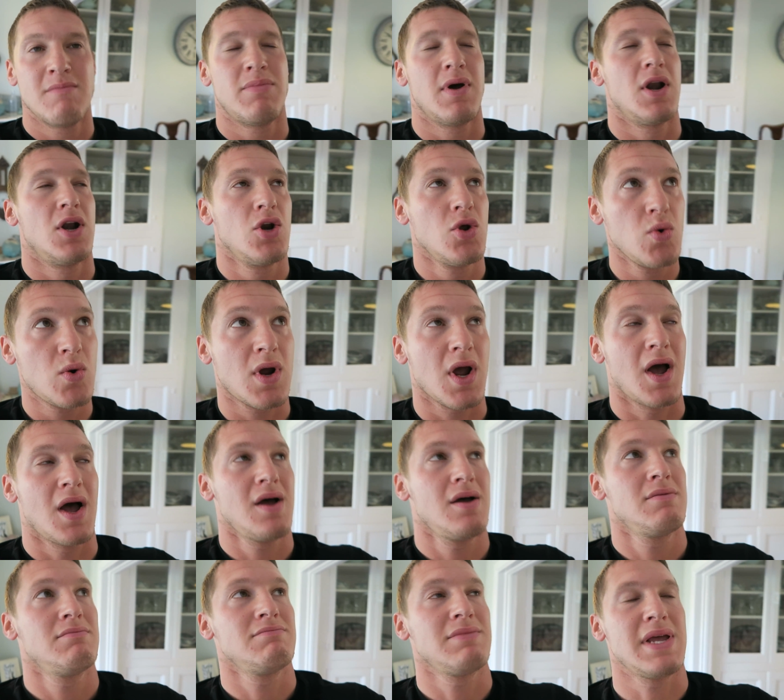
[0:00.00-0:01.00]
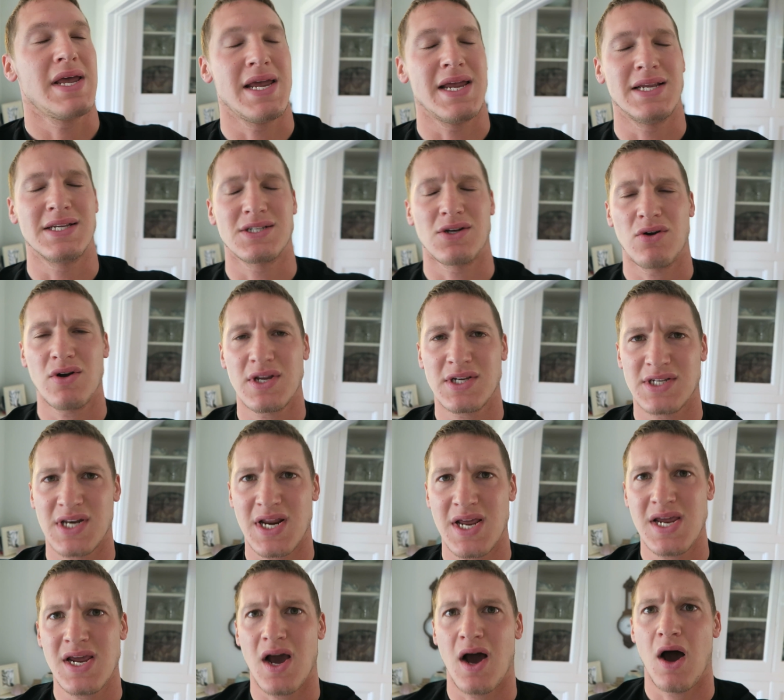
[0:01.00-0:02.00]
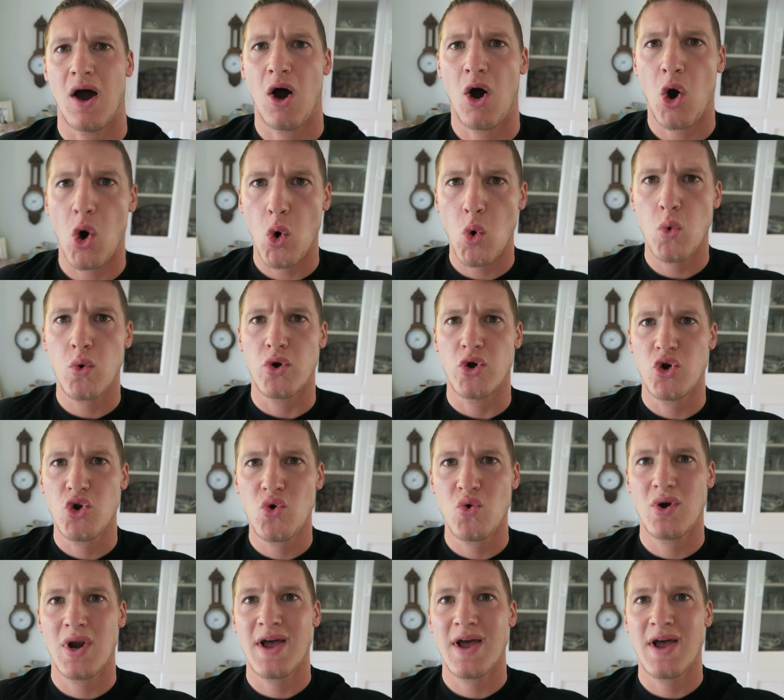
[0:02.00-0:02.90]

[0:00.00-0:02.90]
but Luca is honestly a whole new